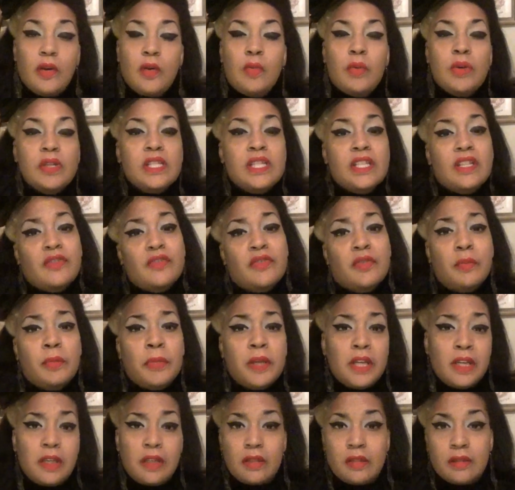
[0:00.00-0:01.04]
What's in it for
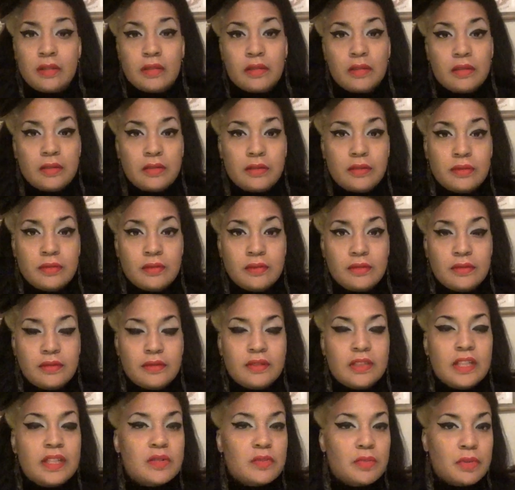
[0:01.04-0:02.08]
me?
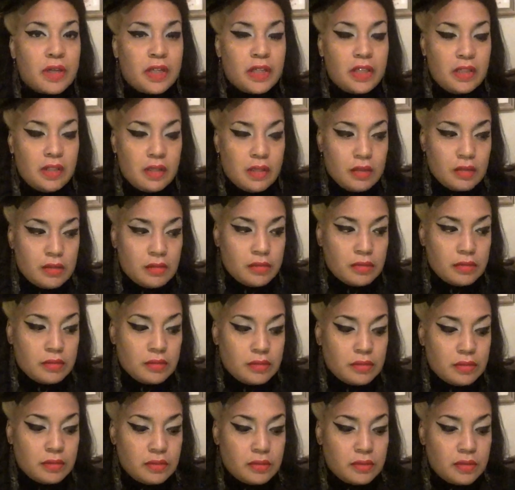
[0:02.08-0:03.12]
That's what I hear.
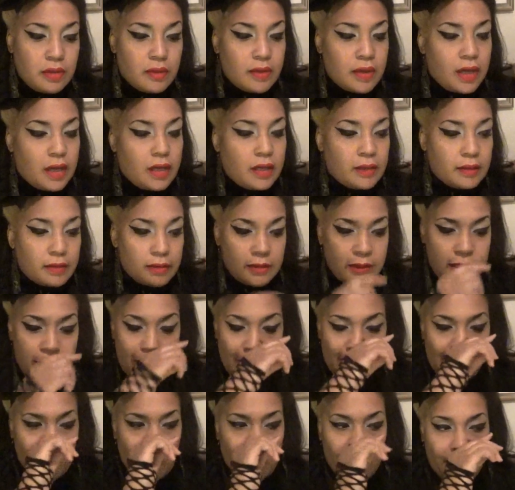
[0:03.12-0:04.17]
Okay, now,
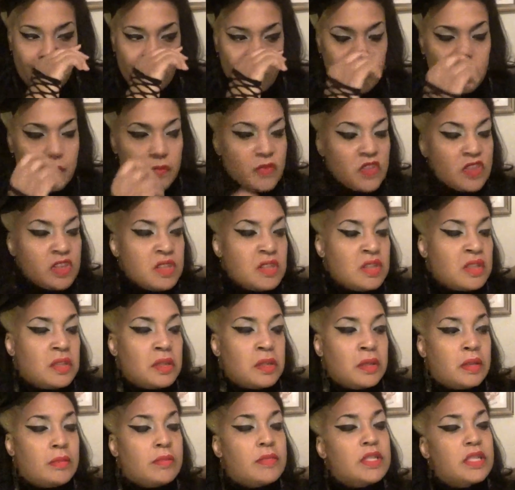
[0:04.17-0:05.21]

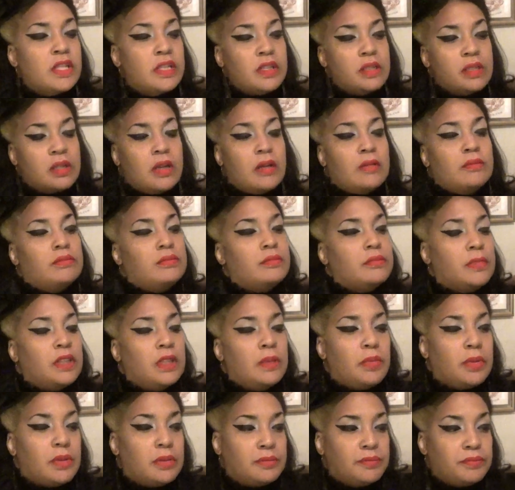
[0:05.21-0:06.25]
let me tell you something,
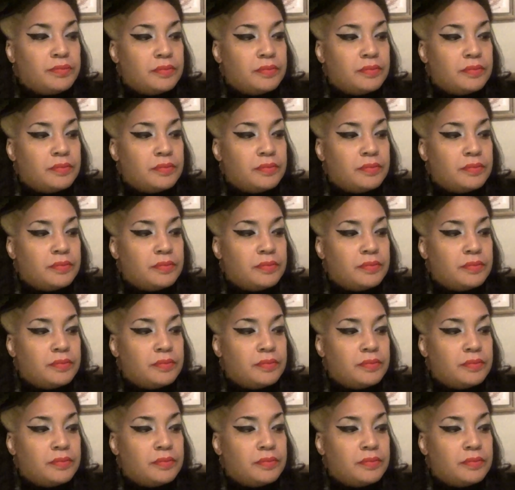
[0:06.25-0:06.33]
Libra.